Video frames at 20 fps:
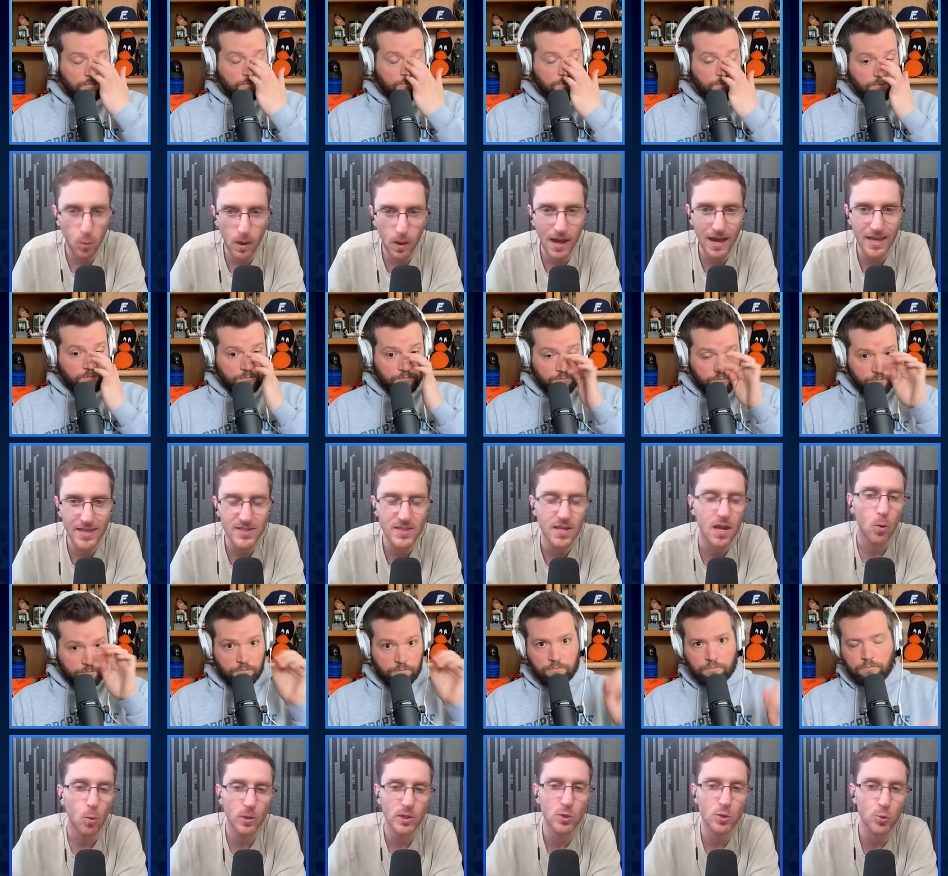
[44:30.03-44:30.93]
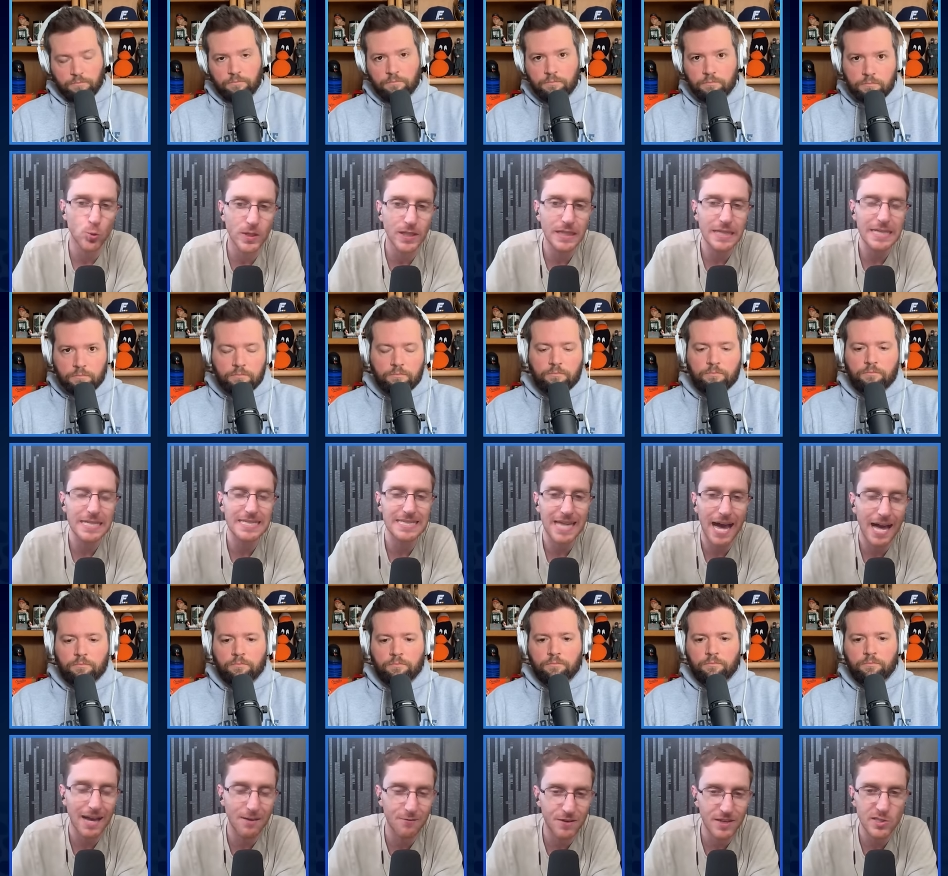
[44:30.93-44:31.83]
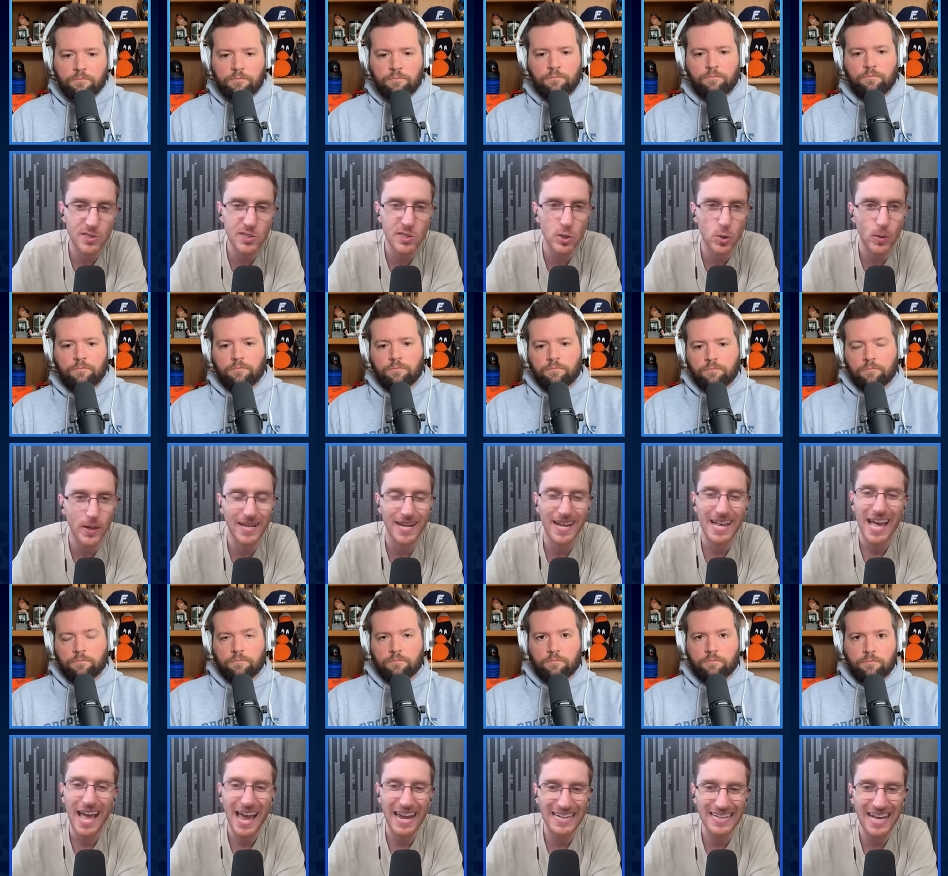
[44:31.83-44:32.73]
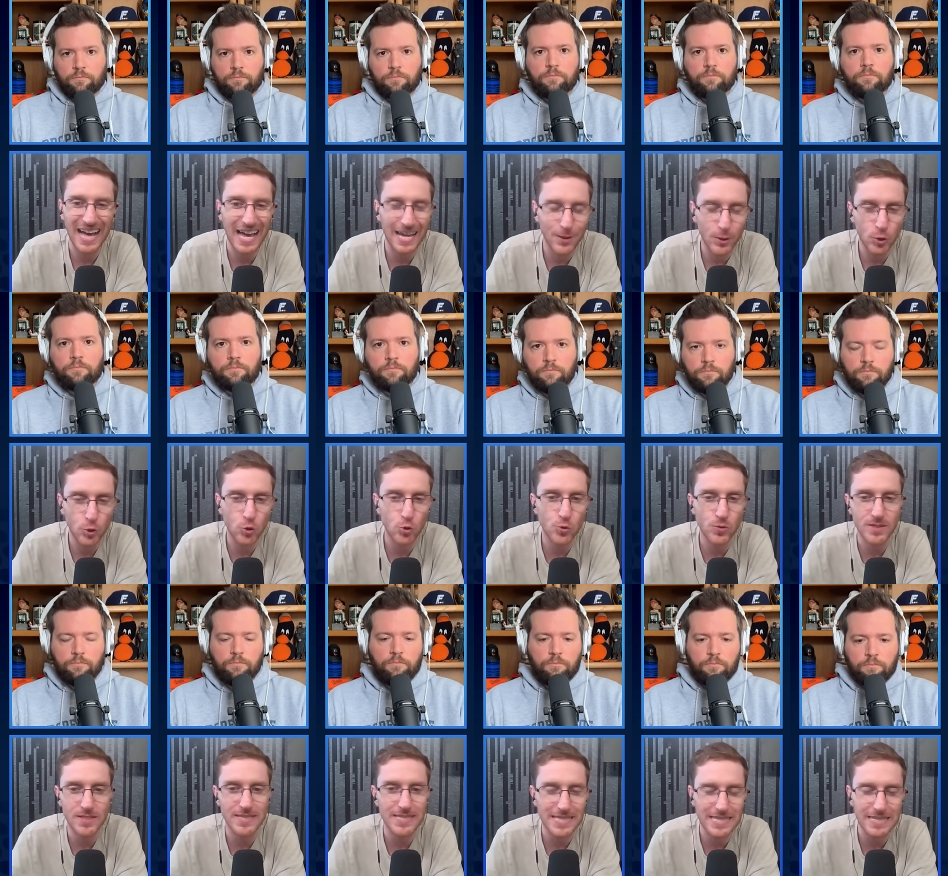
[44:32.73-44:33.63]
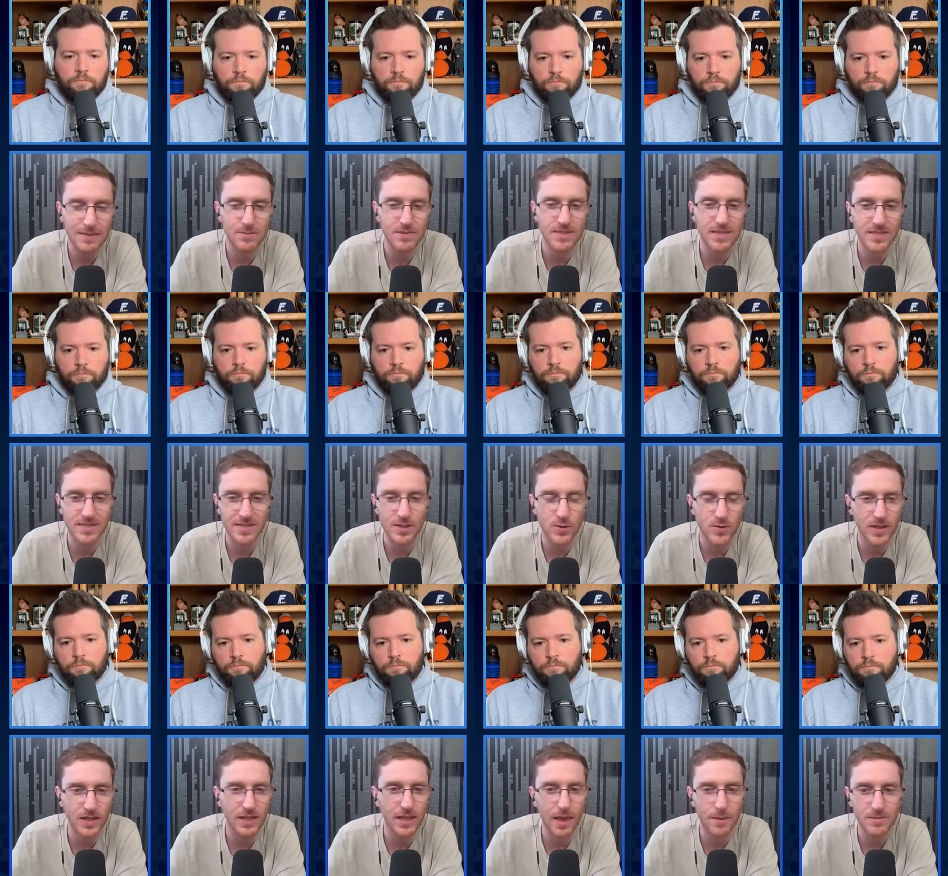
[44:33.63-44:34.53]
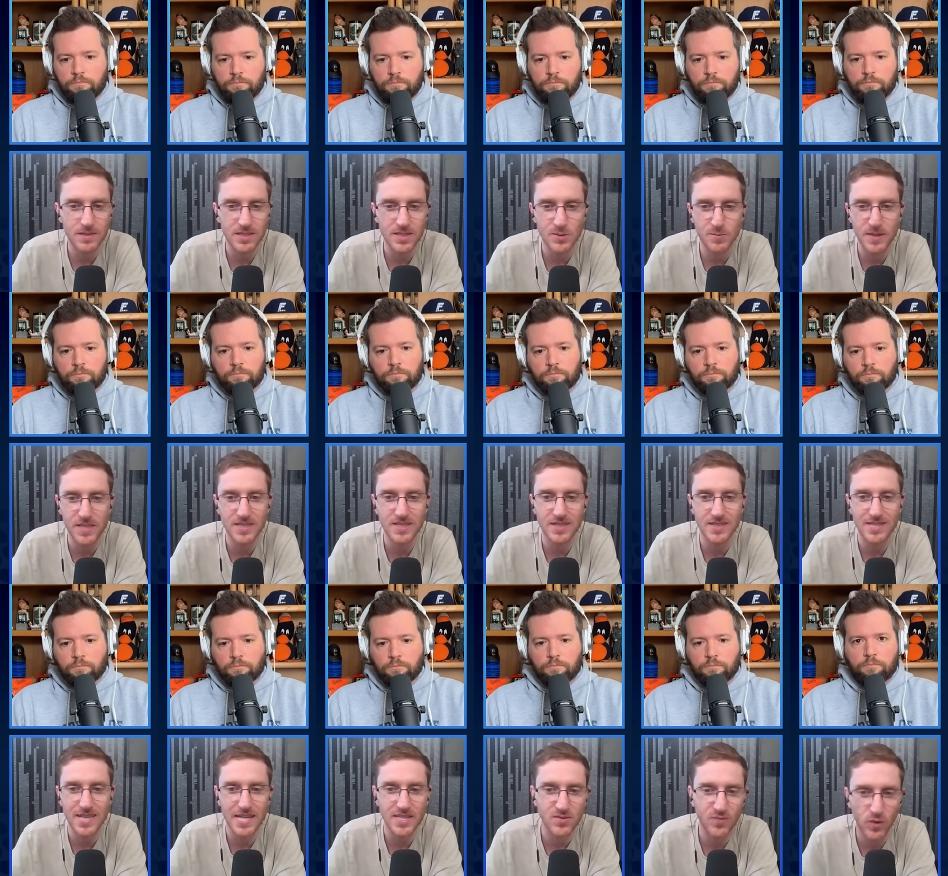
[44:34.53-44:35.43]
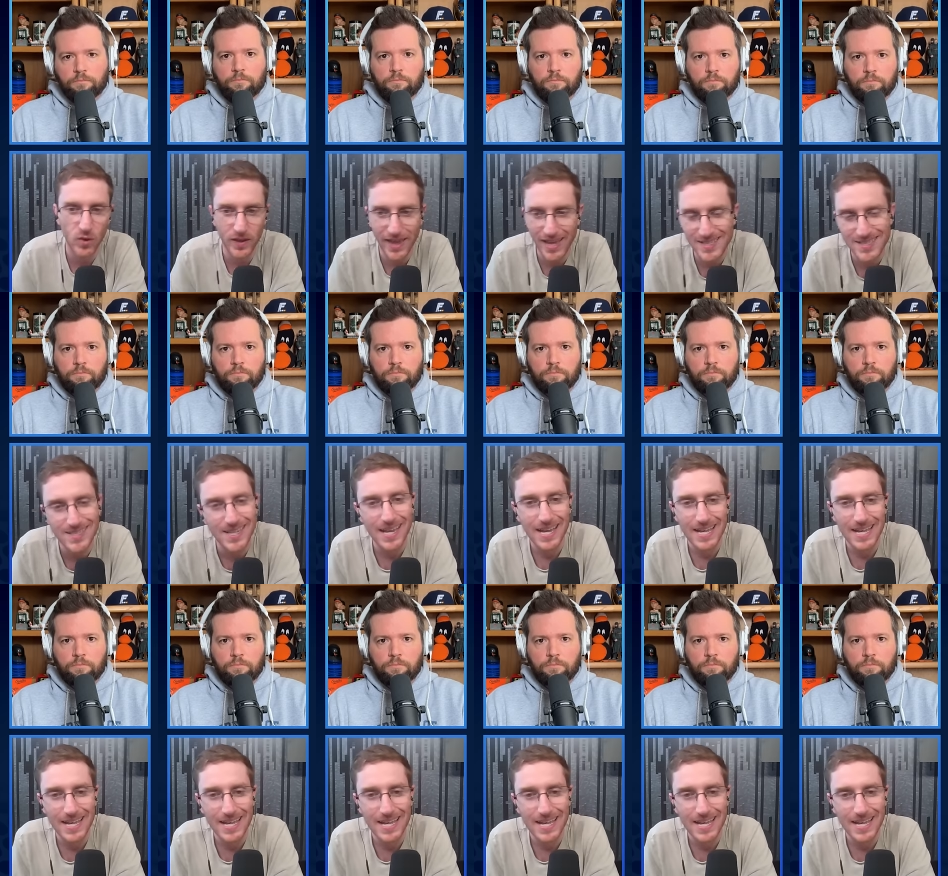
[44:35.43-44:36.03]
Speaker 1: wise, when you really dive into it and kind of who the teams this year that Clemson's been successful against,